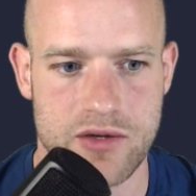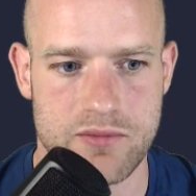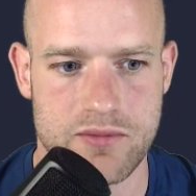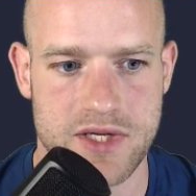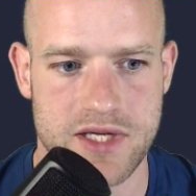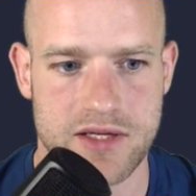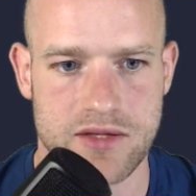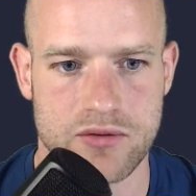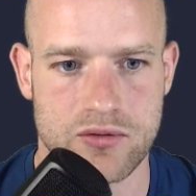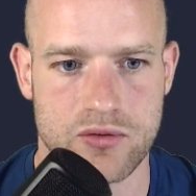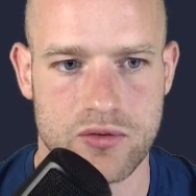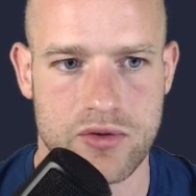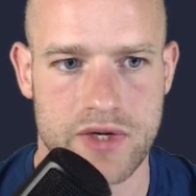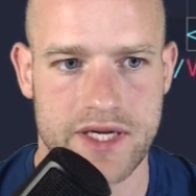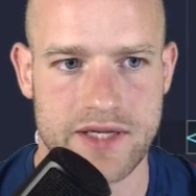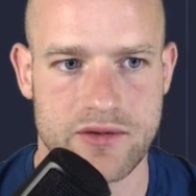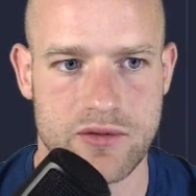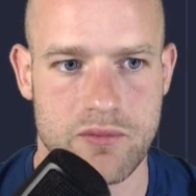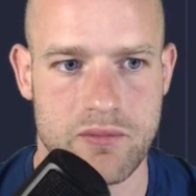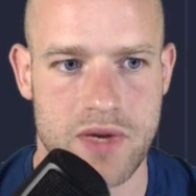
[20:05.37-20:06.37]
be to
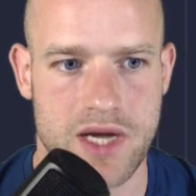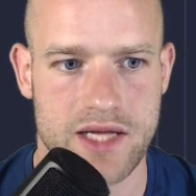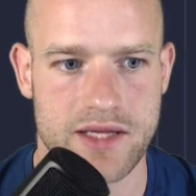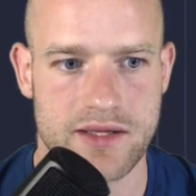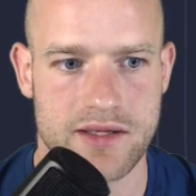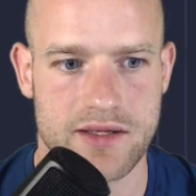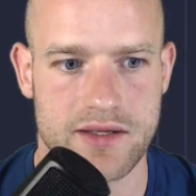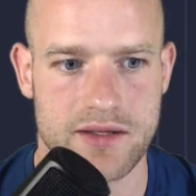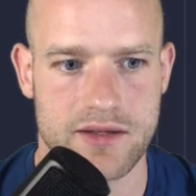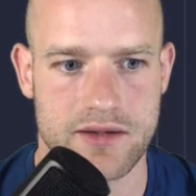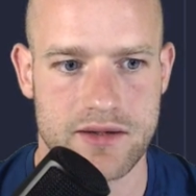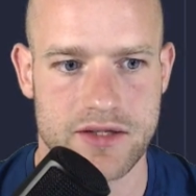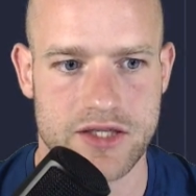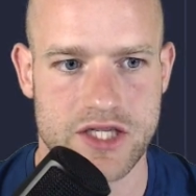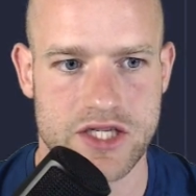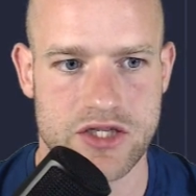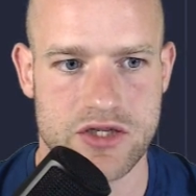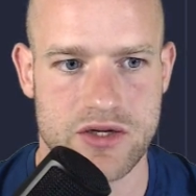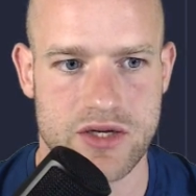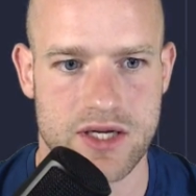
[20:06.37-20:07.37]
create a pan
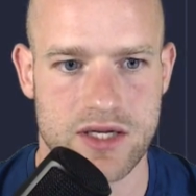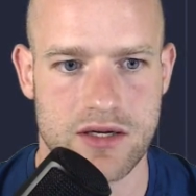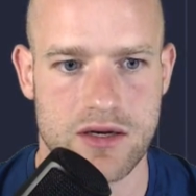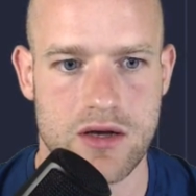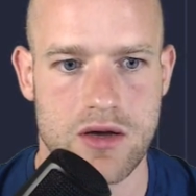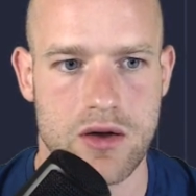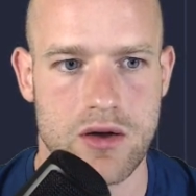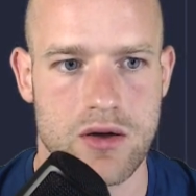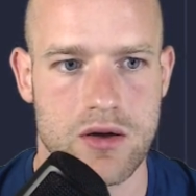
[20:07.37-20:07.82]
gesture handler.